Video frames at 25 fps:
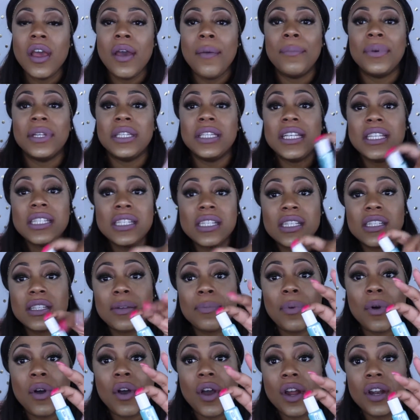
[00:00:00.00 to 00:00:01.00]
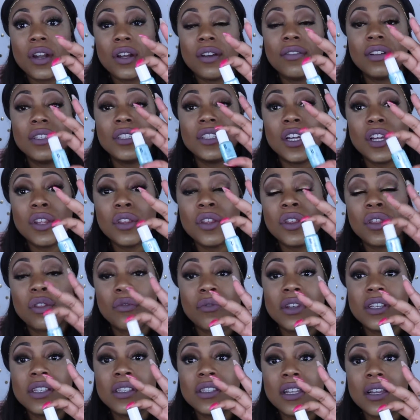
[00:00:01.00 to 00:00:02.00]
But this is a part of another
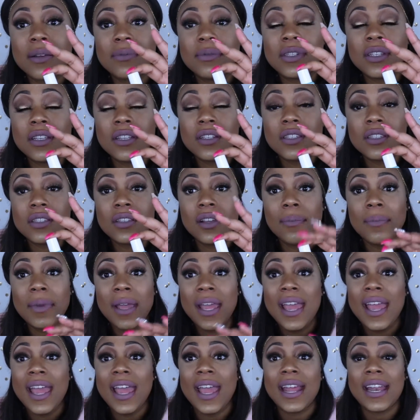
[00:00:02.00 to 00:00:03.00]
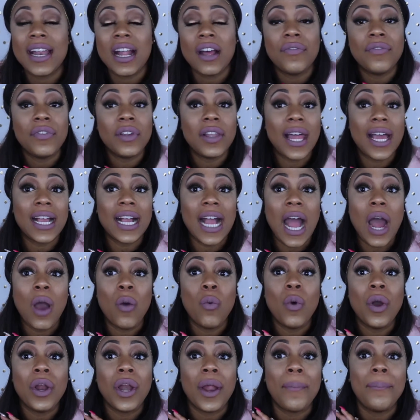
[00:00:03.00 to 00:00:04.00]
3-step system, and I feel like I
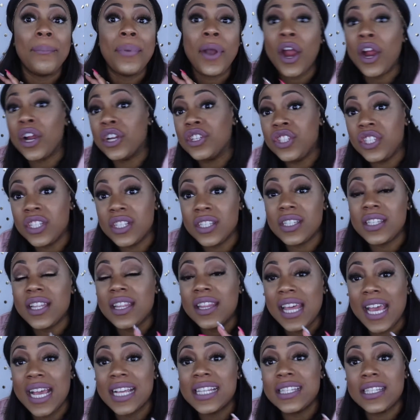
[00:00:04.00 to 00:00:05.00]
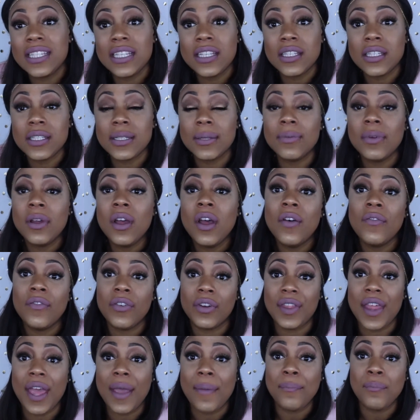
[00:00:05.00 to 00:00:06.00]
want to purchase that system
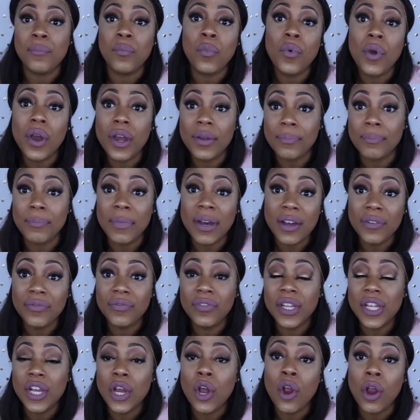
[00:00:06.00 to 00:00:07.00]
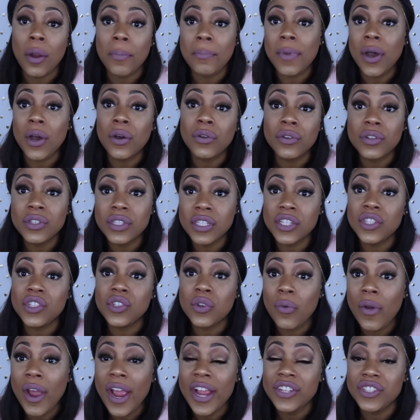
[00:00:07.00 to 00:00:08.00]
for that monthly hormonal
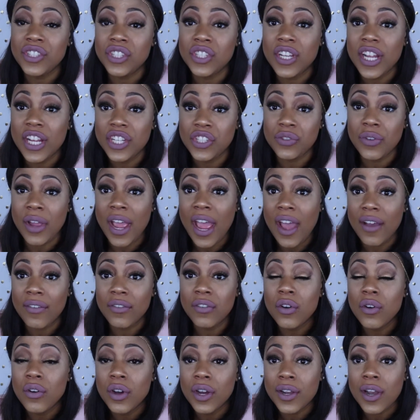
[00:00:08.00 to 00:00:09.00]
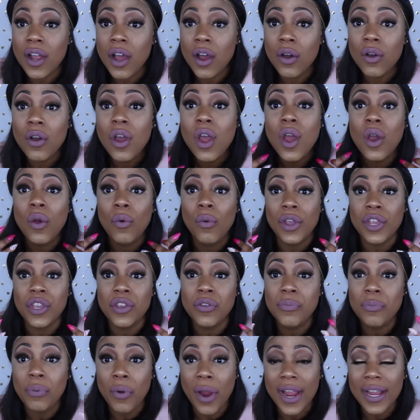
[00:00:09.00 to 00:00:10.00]
situation that you have going on when you
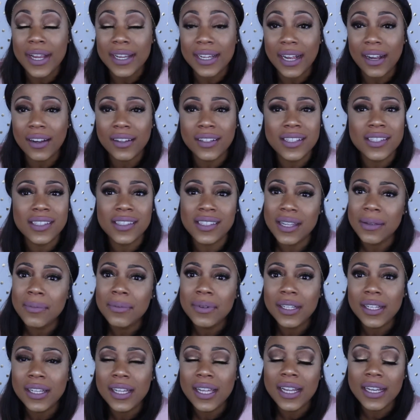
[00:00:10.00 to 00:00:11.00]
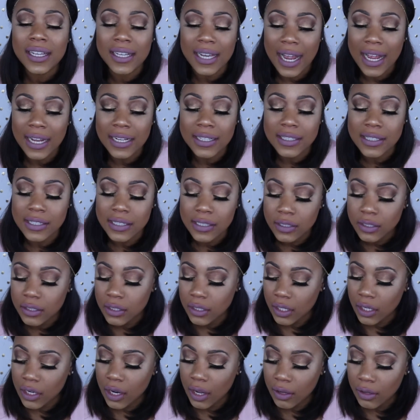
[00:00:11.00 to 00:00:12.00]
break out. Because typically, not to,
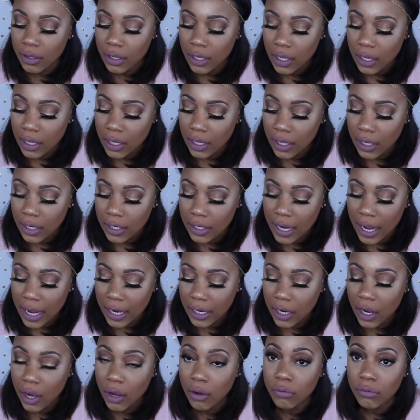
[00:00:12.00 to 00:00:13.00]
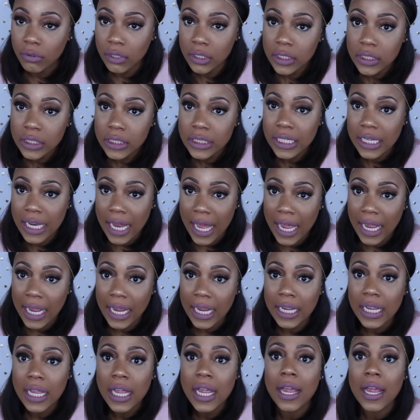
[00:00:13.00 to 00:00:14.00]
you know, knock on wood,
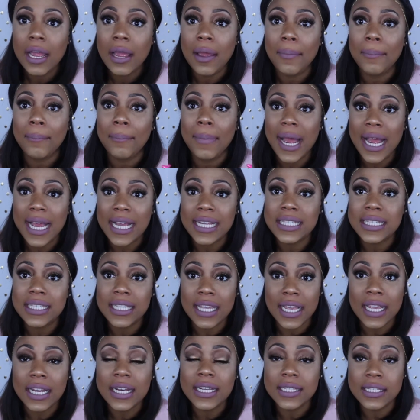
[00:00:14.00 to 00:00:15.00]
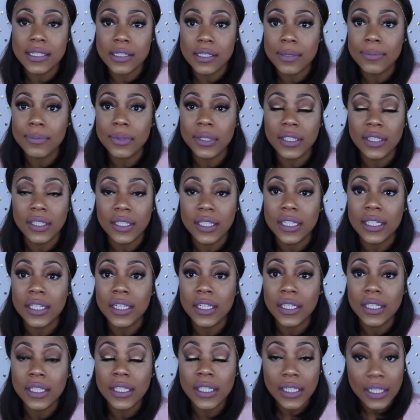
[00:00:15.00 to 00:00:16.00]
like my skin is typically
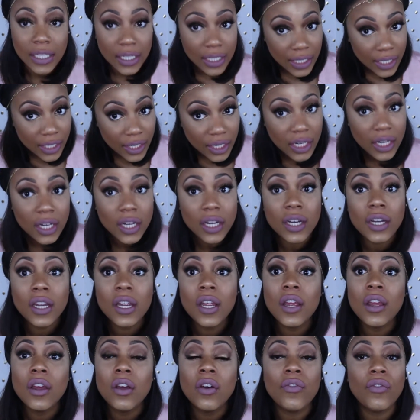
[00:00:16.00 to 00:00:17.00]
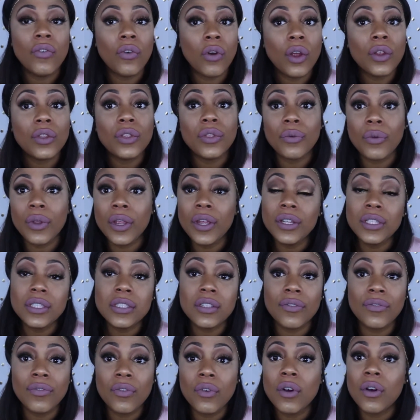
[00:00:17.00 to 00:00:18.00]
clear for 3
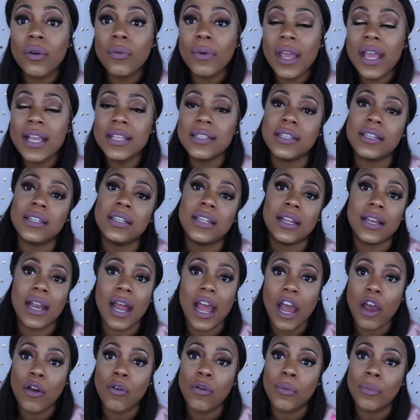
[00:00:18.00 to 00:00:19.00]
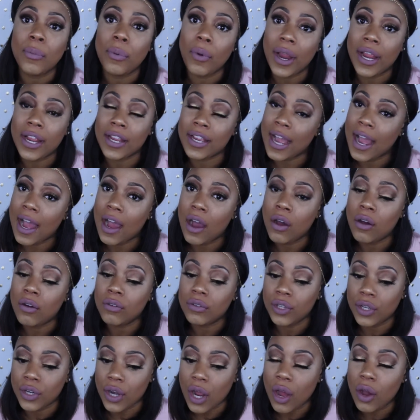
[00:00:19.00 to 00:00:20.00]
to 4 weeks, and then I will break
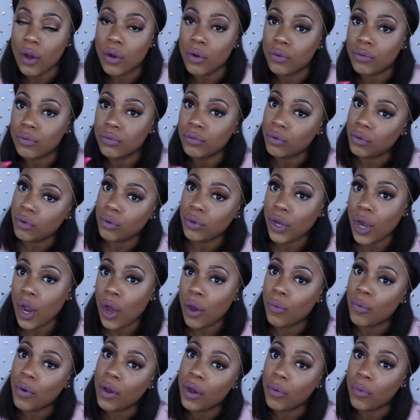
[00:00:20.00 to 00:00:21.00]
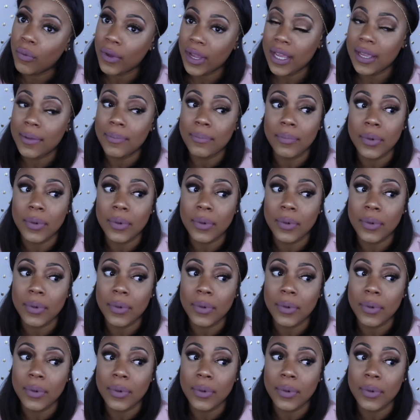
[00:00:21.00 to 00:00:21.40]
out, you know, 1 week.